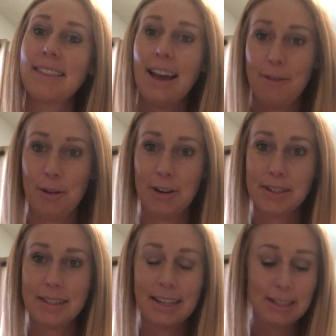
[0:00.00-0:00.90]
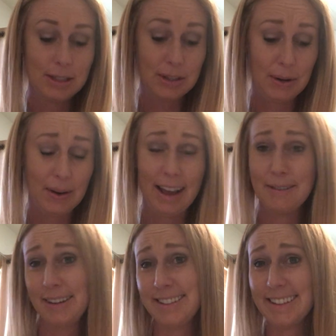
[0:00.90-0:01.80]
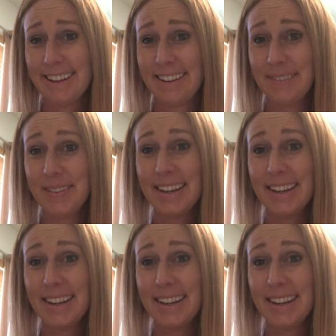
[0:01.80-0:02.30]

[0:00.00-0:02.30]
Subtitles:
that verse. And so I went to him